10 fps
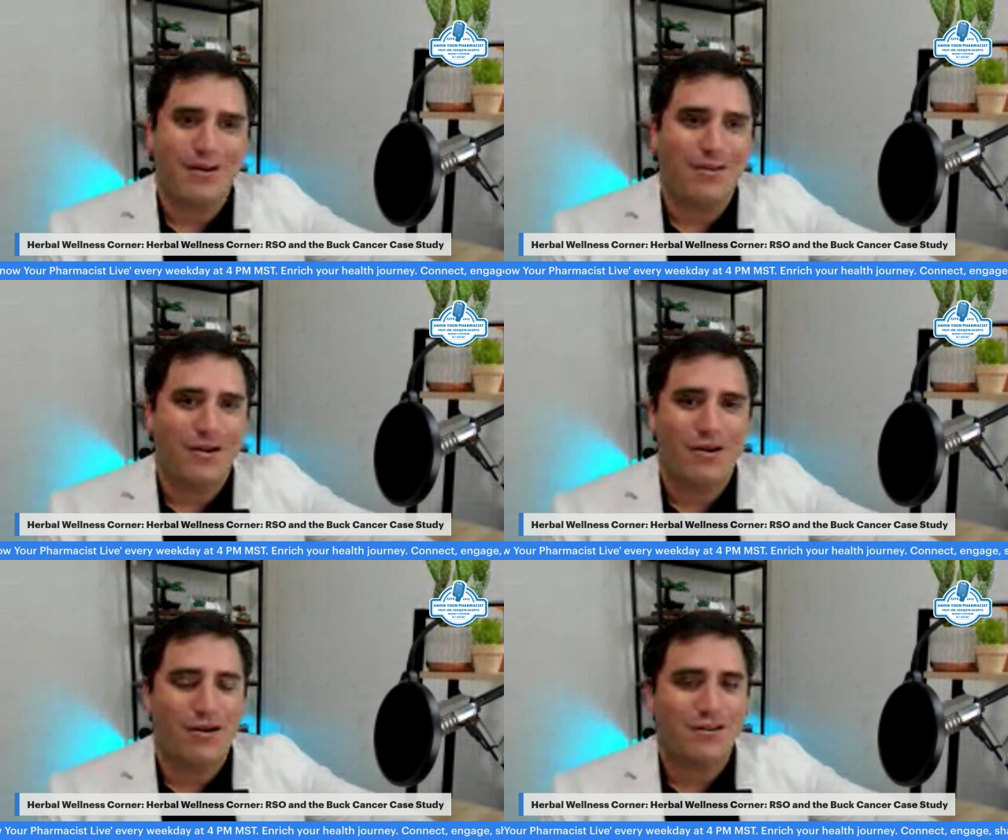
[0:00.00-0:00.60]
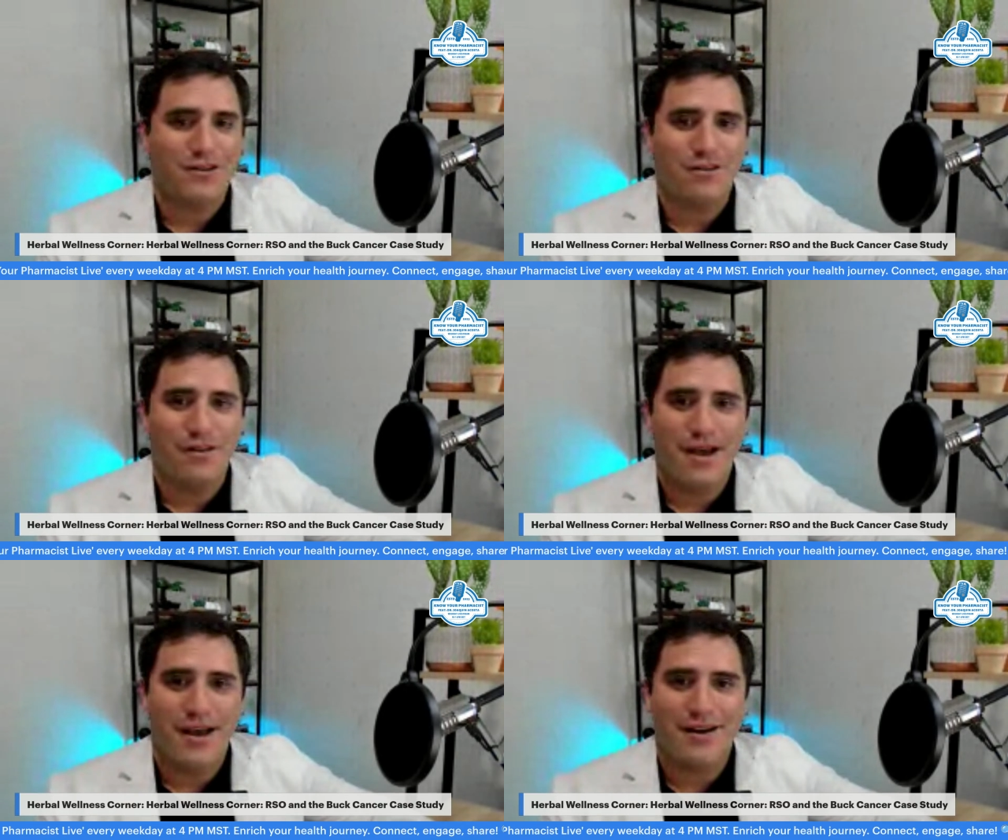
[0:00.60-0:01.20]
on their cars all
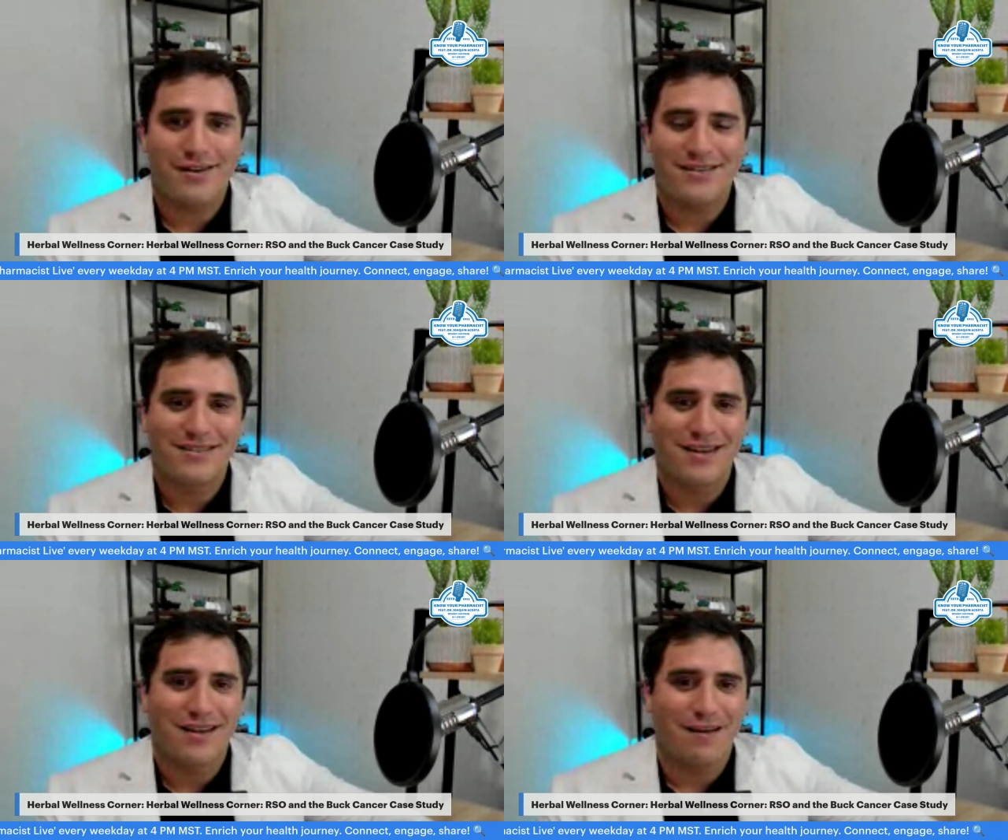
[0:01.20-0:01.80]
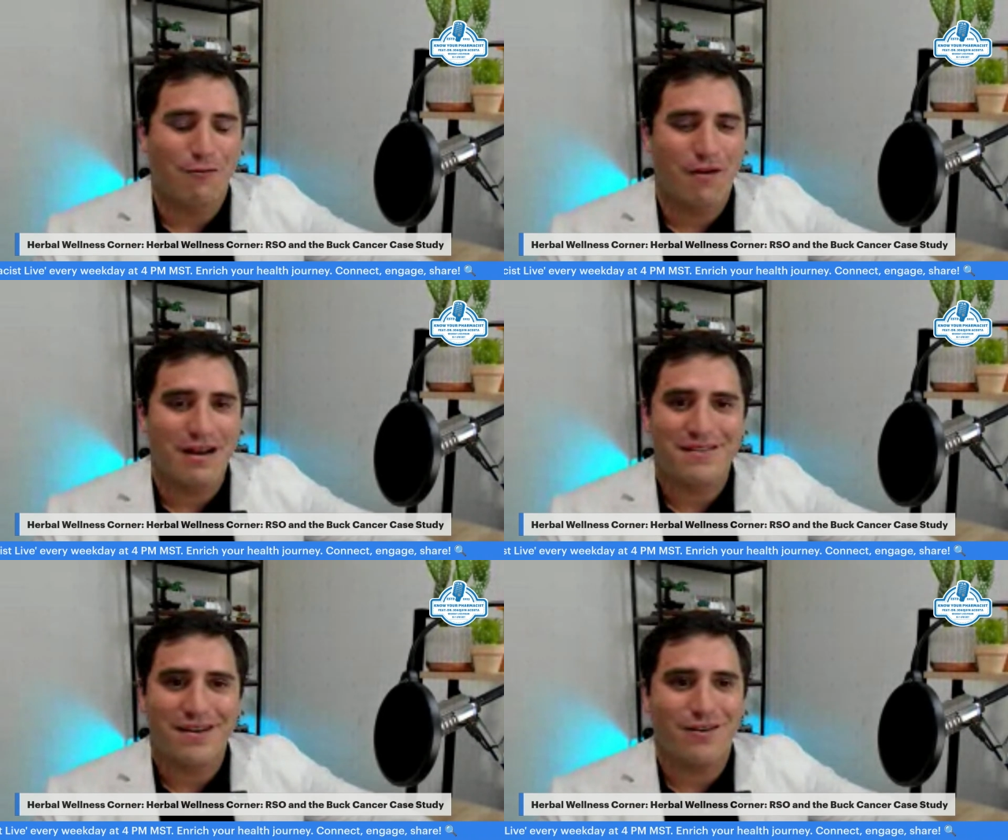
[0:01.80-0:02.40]
night,
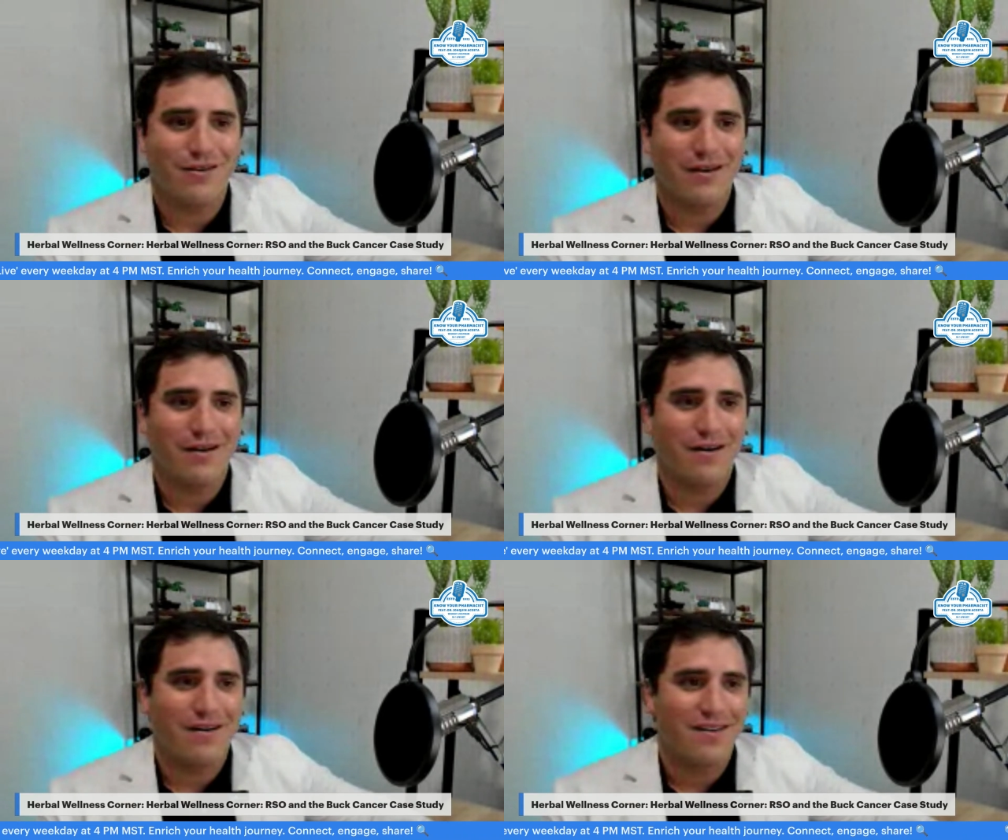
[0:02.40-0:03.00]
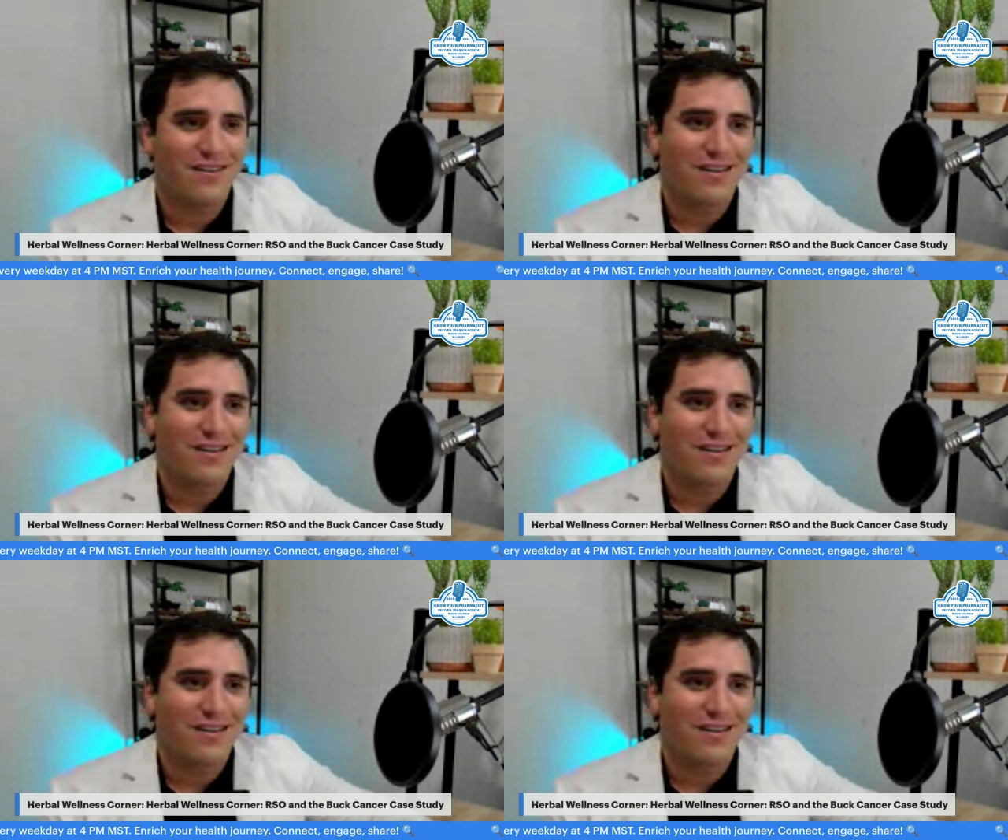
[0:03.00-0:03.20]
racing all year.